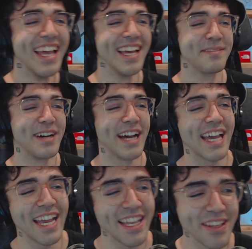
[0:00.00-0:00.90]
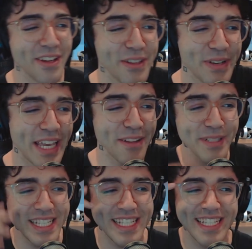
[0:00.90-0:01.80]
But hey, you can't
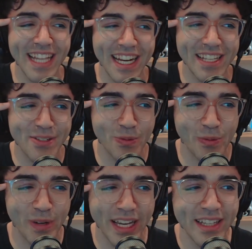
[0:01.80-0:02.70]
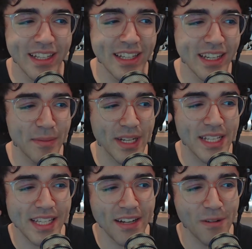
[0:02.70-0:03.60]
really see that it's red, but
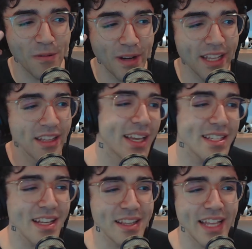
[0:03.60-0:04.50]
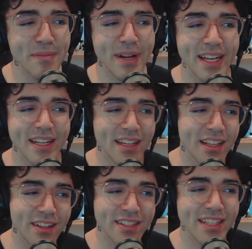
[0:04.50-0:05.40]
it's kind of red. It's not that bad.
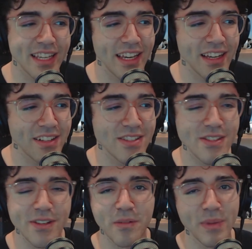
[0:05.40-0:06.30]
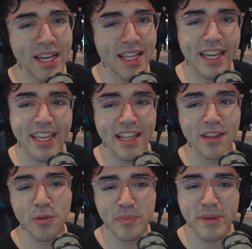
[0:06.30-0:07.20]
It looks like I got stung by like
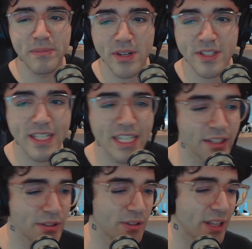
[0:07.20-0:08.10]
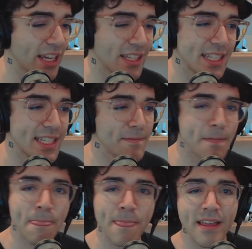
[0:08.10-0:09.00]
an OP mosquito, like the
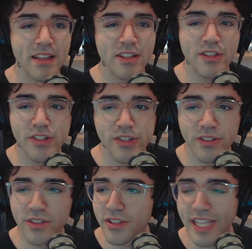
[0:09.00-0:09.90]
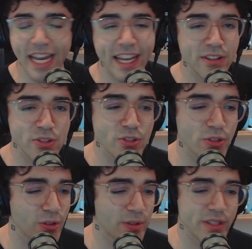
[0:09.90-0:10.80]

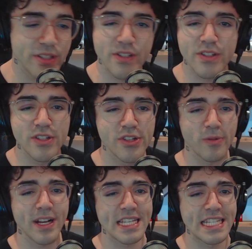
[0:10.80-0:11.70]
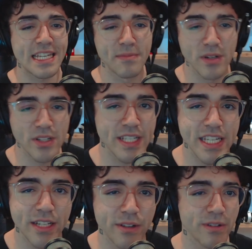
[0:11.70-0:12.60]
Dinosaurus Jurassic
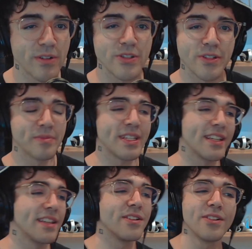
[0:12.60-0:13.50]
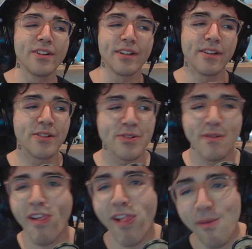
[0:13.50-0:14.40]
mosquito or something, you know how it goes.
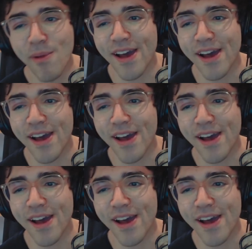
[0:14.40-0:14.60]
But